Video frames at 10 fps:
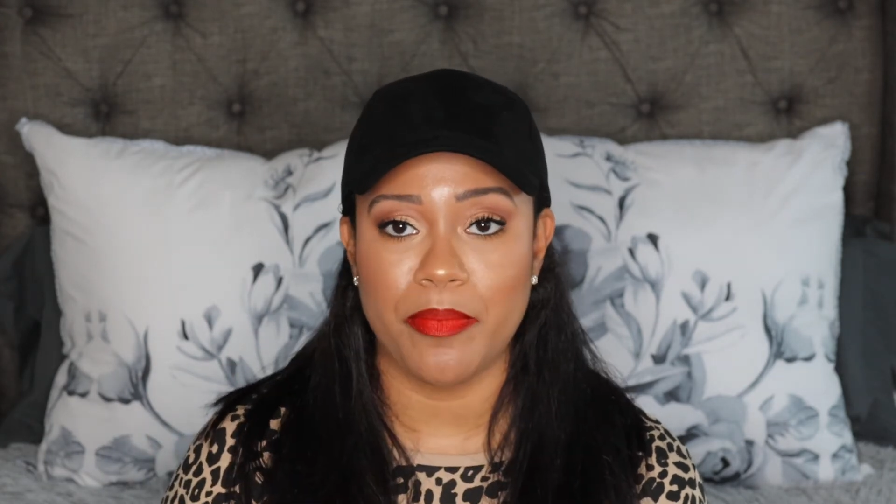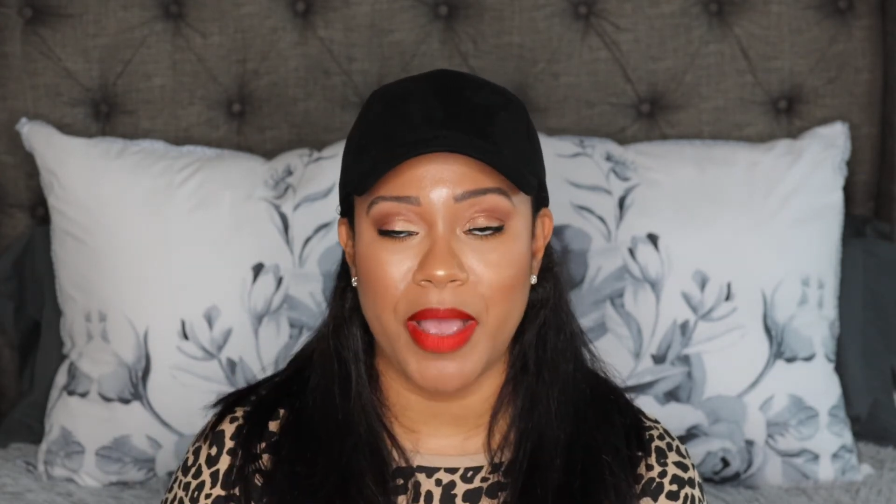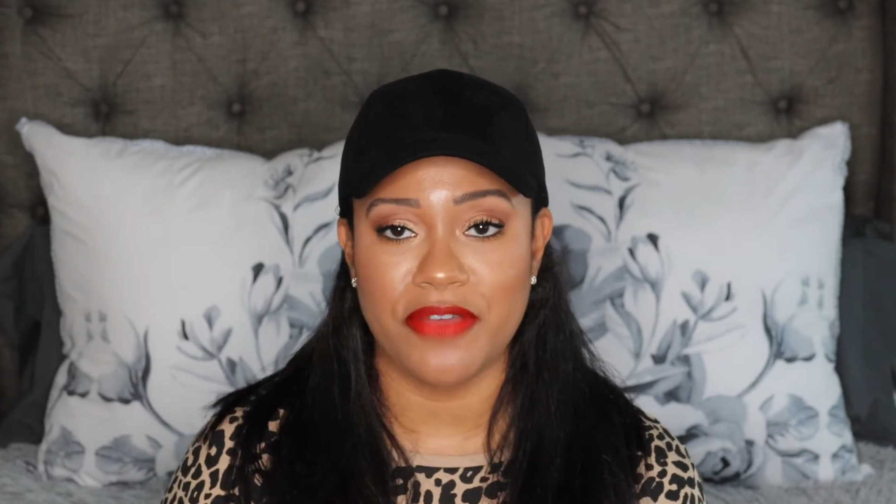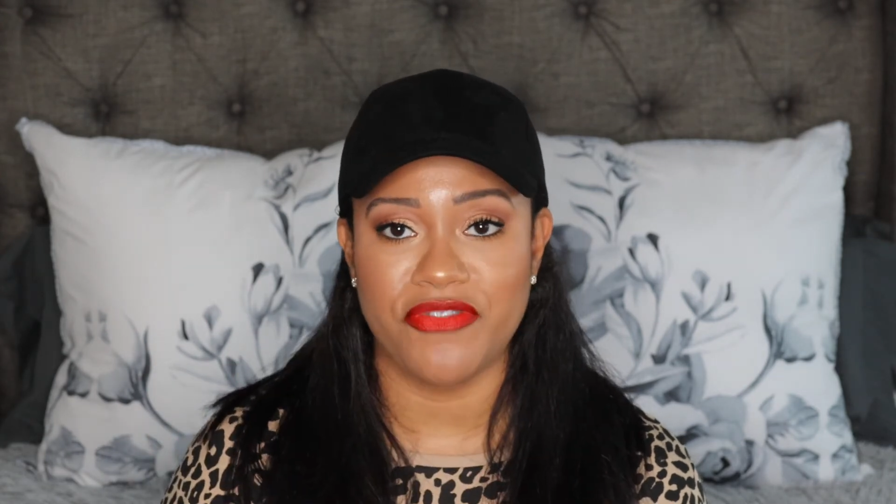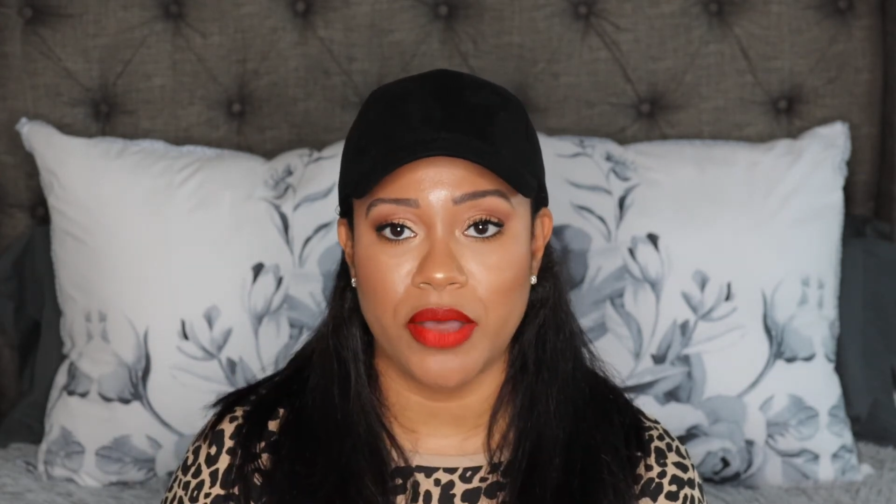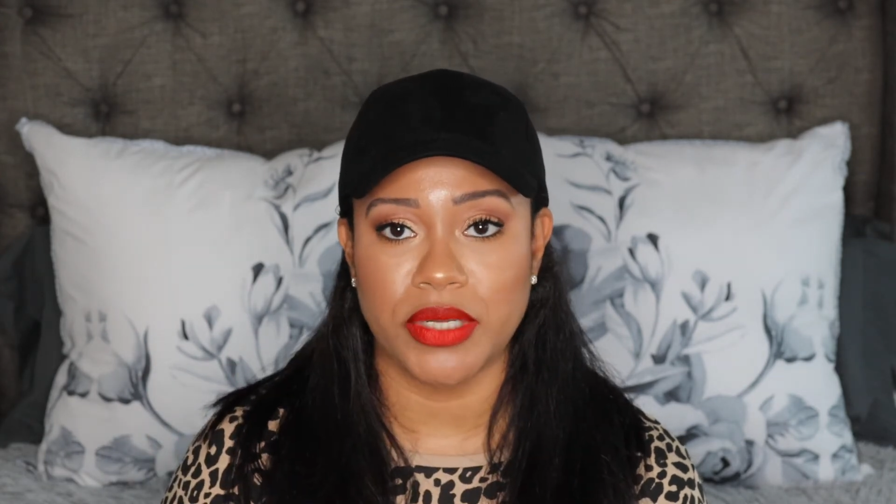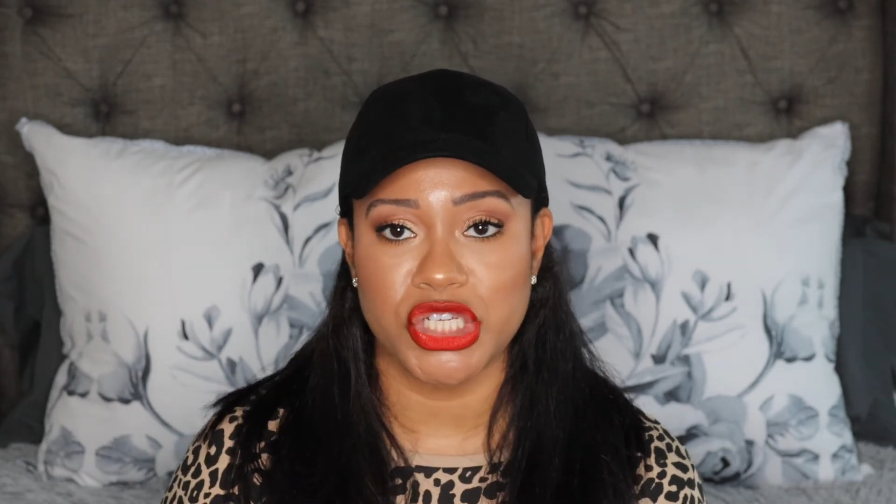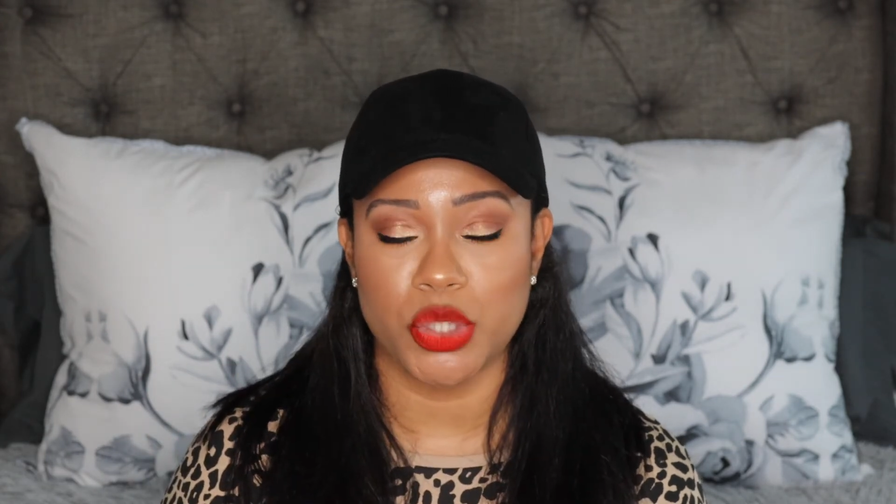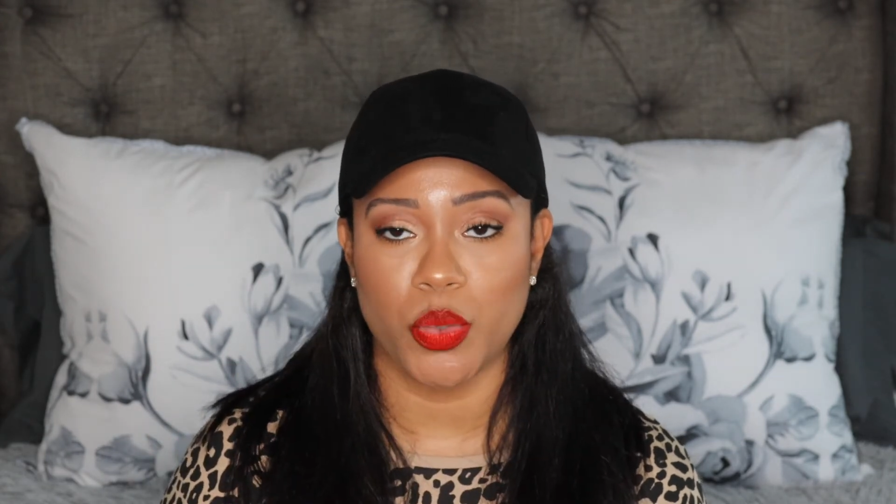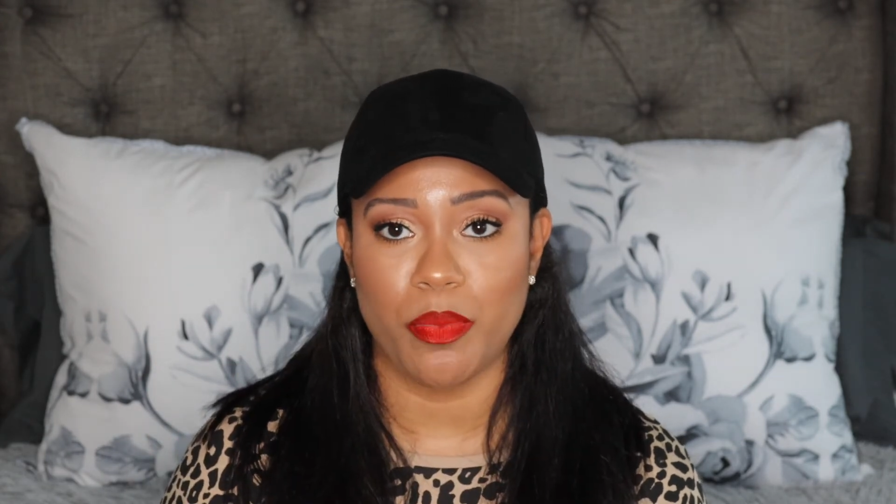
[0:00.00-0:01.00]
my
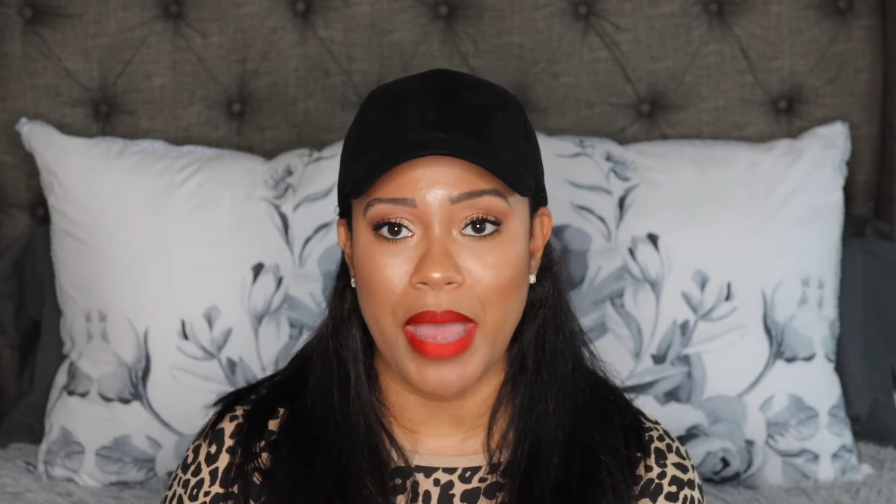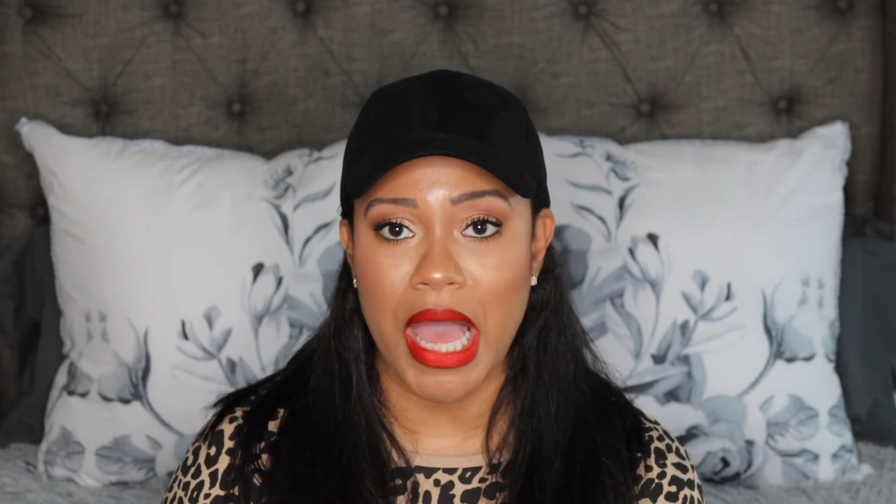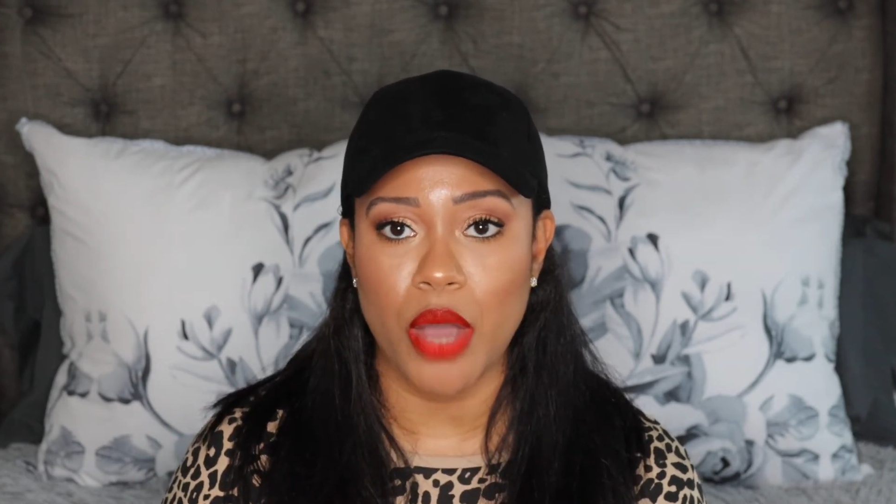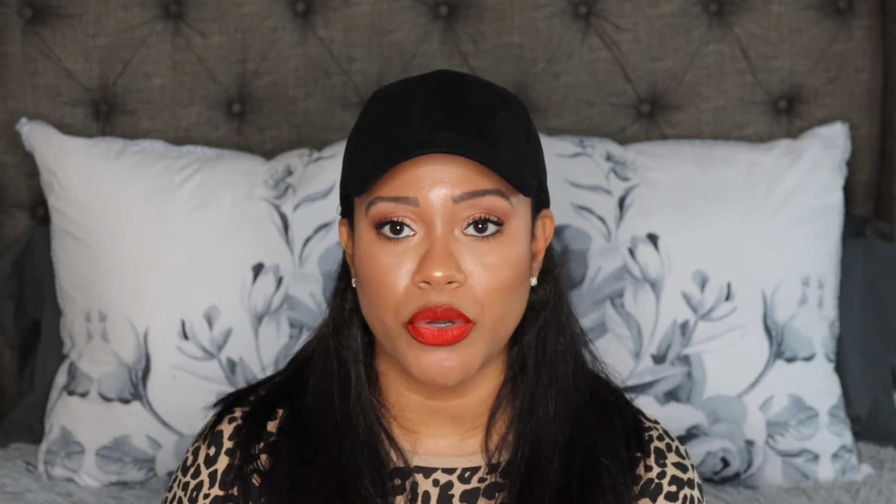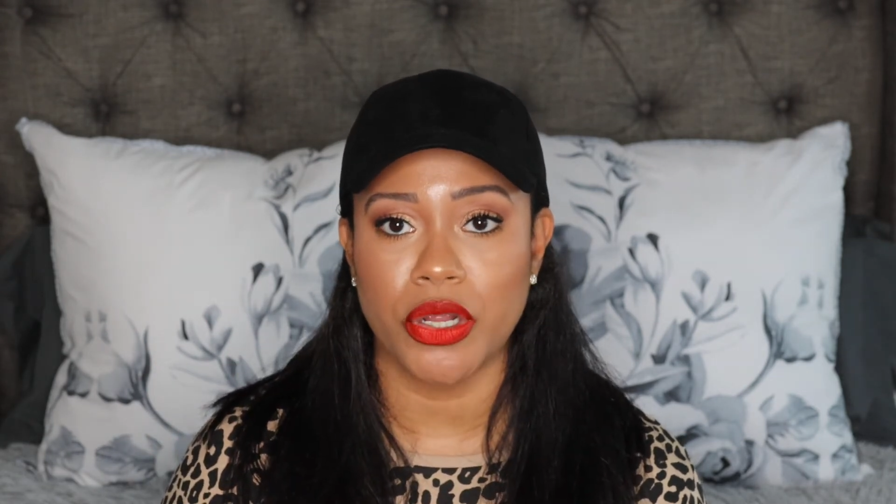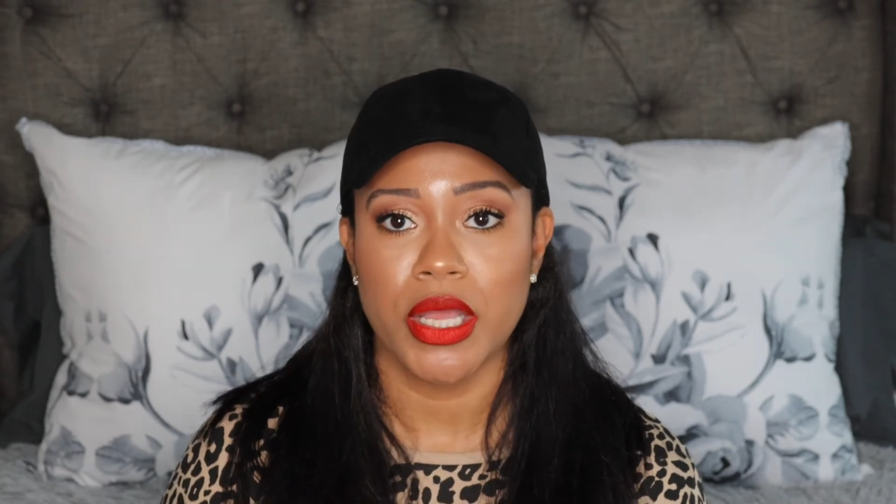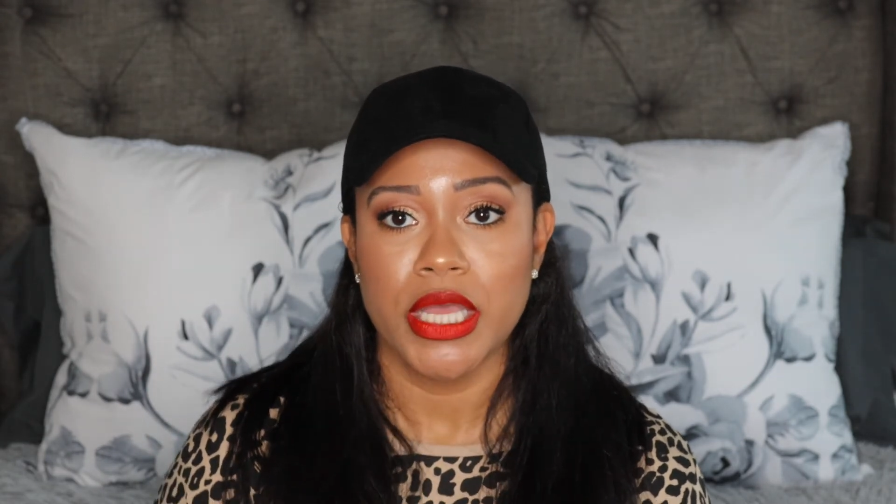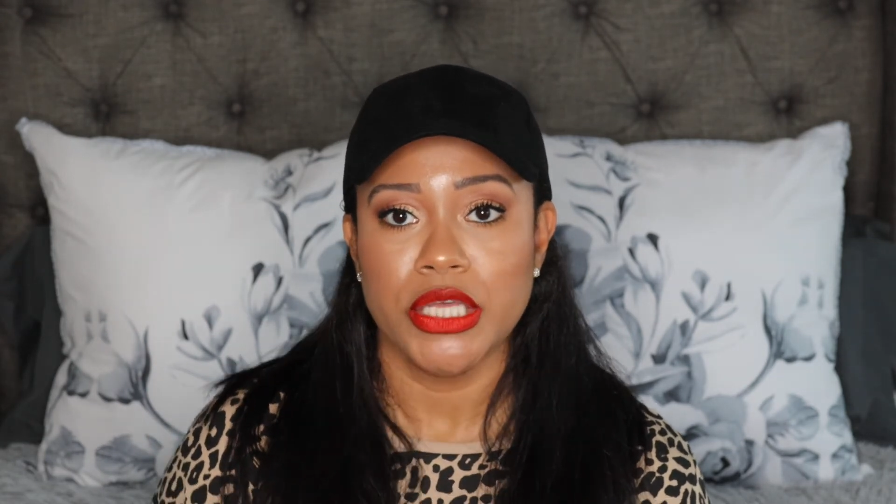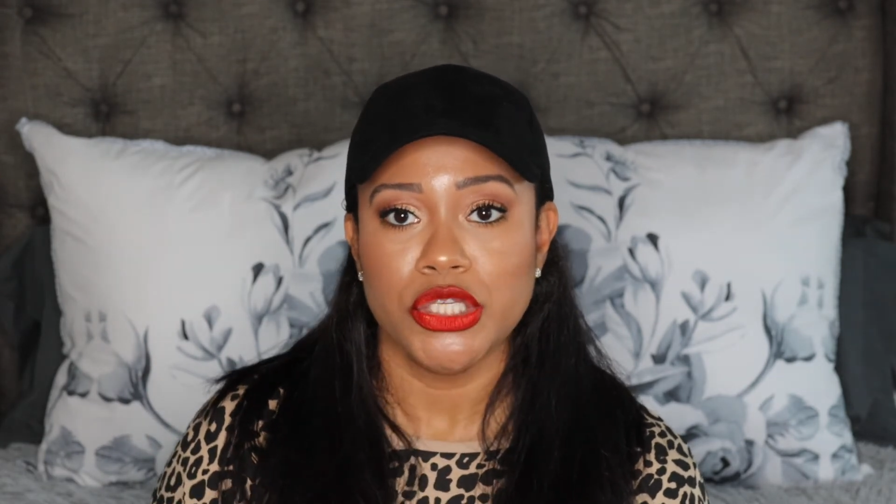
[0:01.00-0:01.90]
foundation with powder.